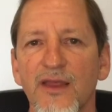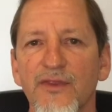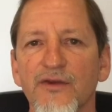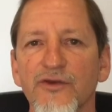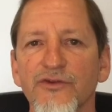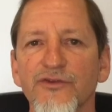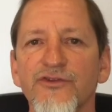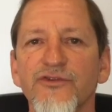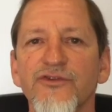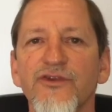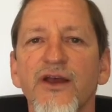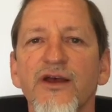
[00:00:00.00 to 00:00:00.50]

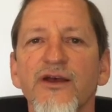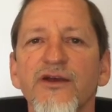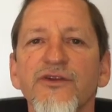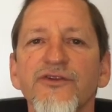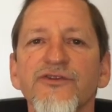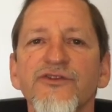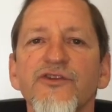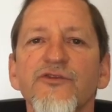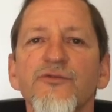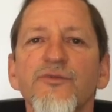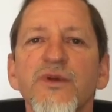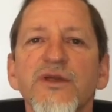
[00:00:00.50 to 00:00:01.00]
Those
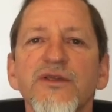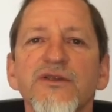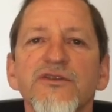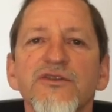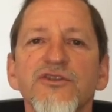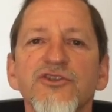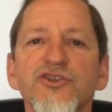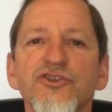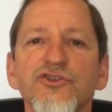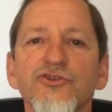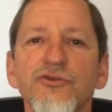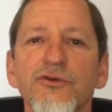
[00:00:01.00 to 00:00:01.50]
cells have been
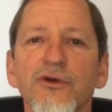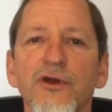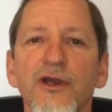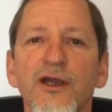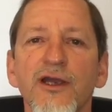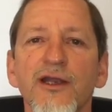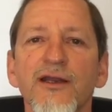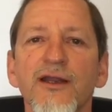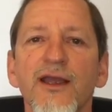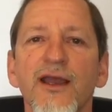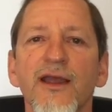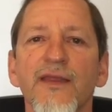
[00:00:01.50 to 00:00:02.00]

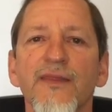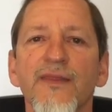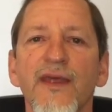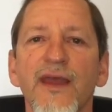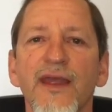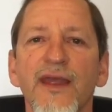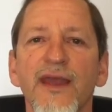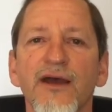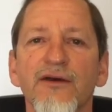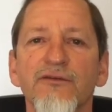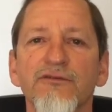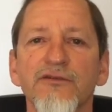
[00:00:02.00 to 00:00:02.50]
destroyed and
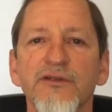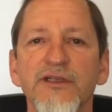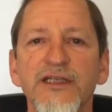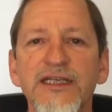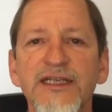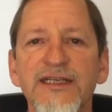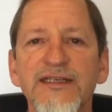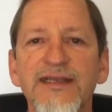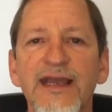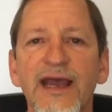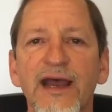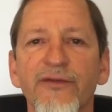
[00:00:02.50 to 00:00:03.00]
they have
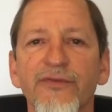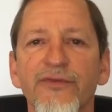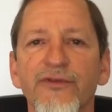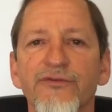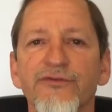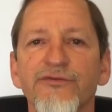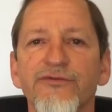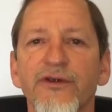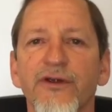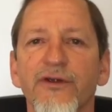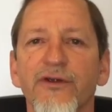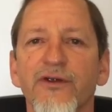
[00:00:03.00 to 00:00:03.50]
leaked out the
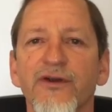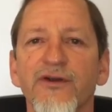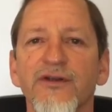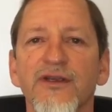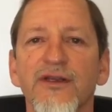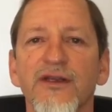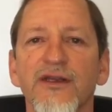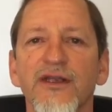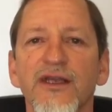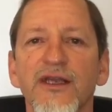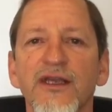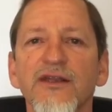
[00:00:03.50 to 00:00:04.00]

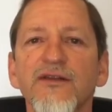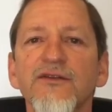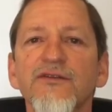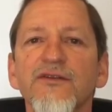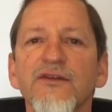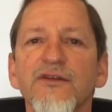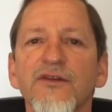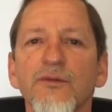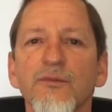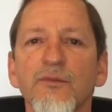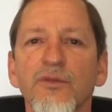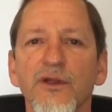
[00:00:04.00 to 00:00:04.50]
ferritin
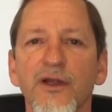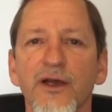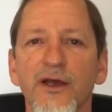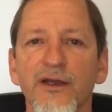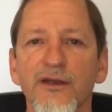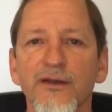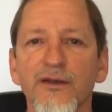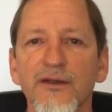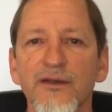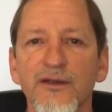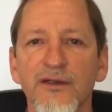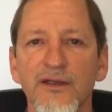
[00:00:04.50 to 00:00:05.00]
into the
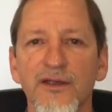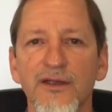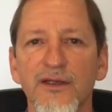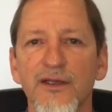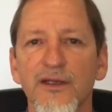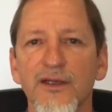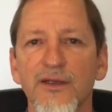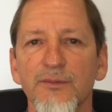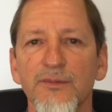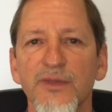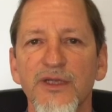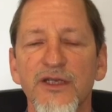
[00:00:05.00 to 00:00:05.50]
blood,
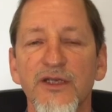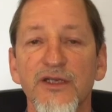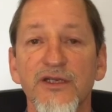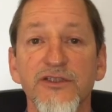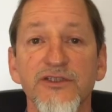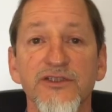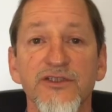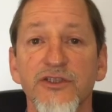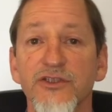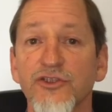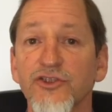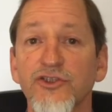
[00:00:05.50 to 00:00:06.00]

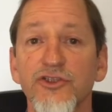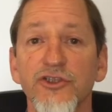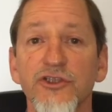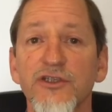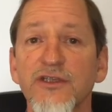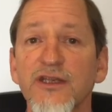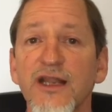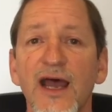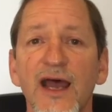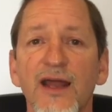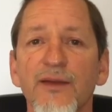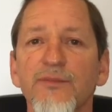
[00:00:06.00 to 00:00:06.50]
because there
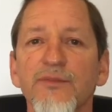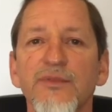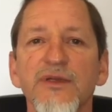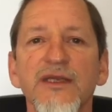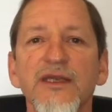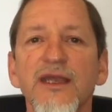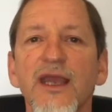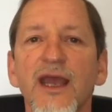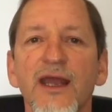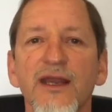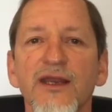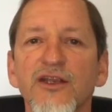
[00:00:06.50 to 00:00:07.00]
should not
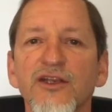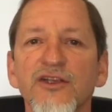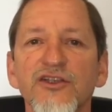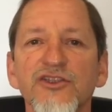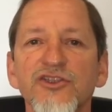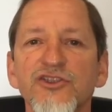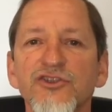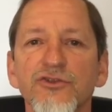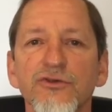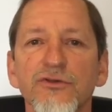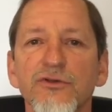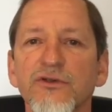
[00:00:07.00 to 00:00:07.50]
be any
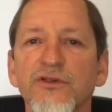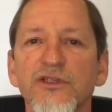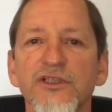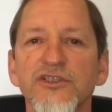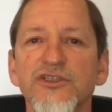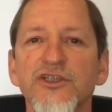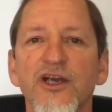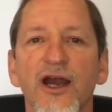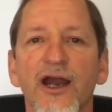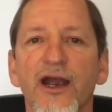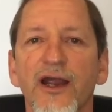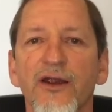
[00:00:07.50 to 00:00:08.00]

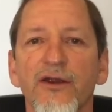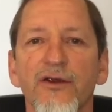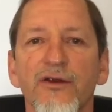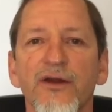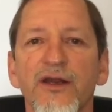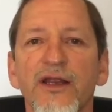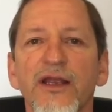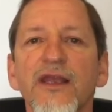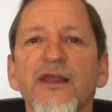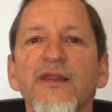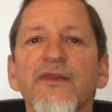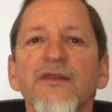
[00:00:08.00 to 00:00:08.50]
storage
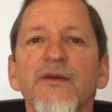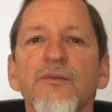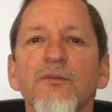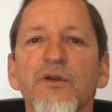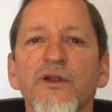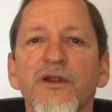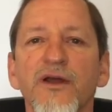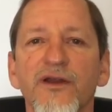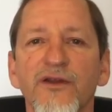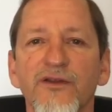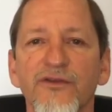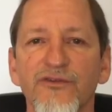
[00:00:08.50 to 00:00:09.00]
iron in the
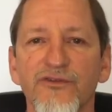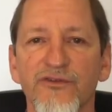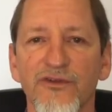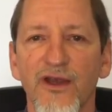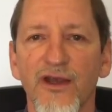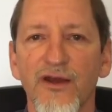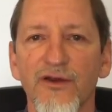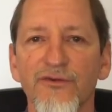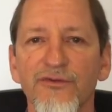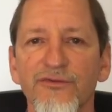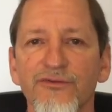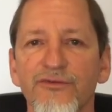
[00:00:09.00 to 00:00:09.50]
blood
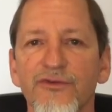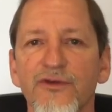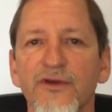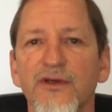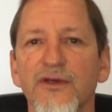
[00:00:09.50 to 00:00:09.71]
itself.